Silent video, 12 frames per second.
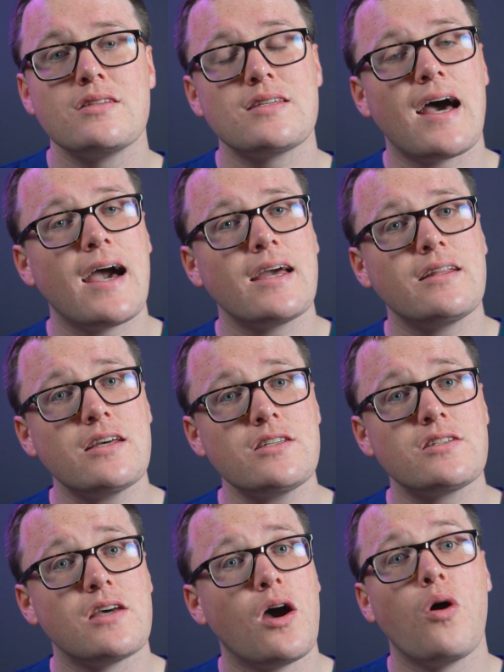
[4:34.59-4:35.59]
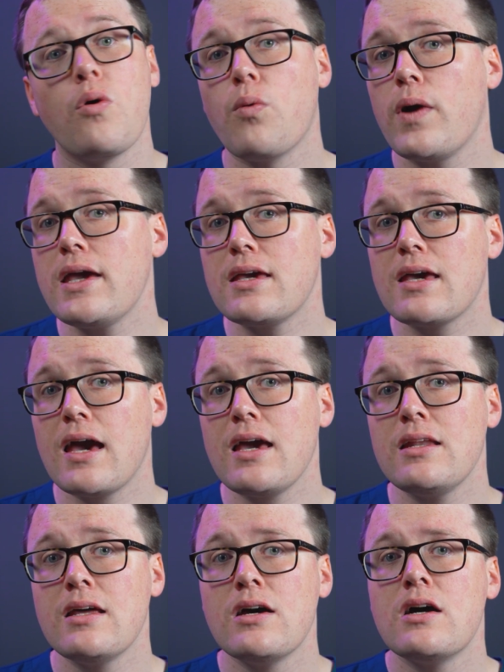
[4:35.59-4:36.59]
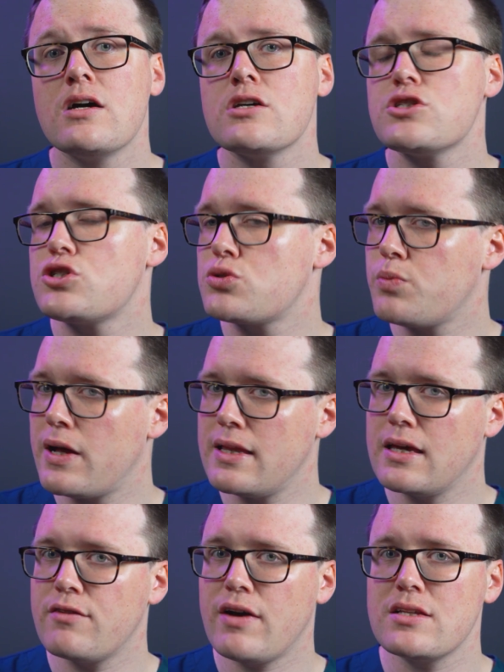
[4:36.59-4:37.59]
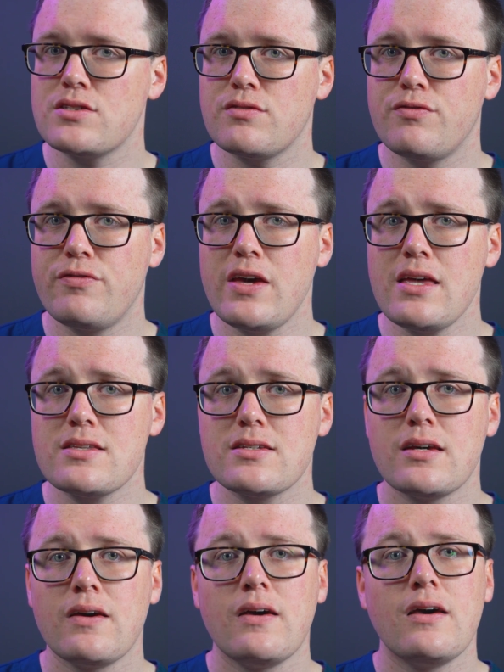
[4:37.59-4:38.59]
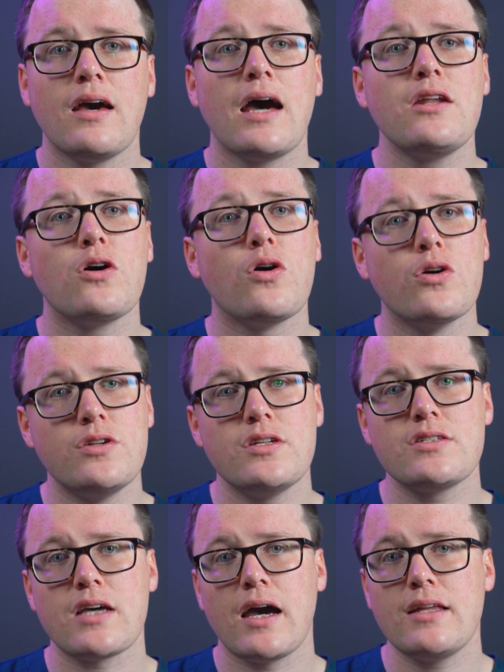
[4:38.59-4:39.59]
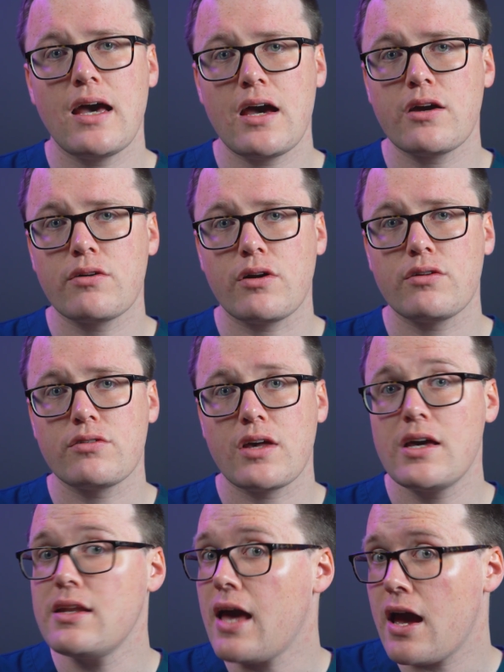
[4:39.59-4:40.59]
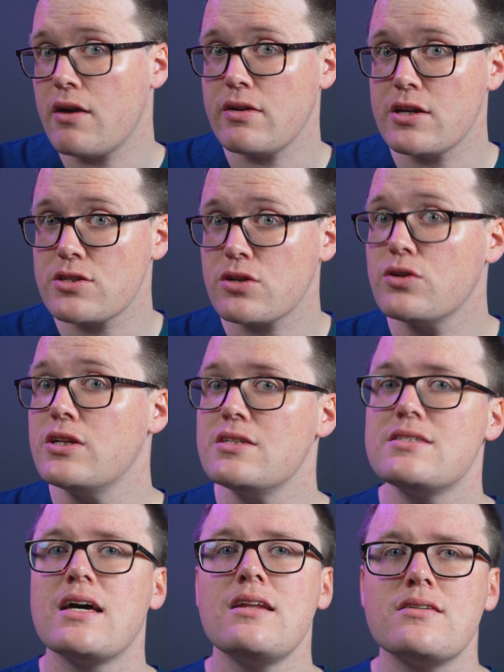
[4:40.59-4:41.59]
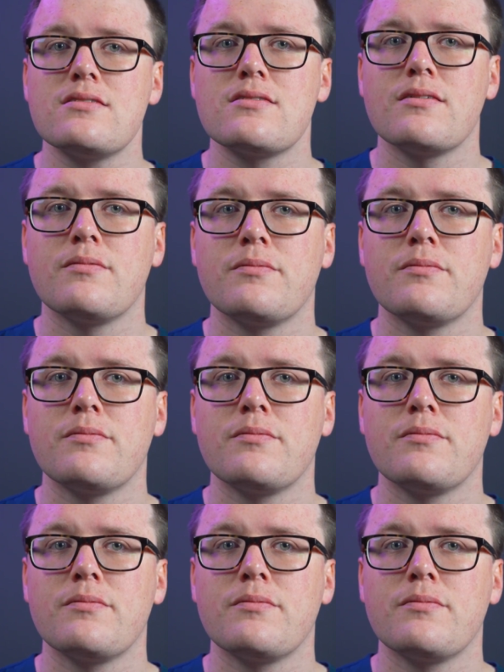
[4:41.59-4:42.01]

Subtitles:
tiredness, weight gain, swelling of hands and feet, and undesired hair growth in areas unintended.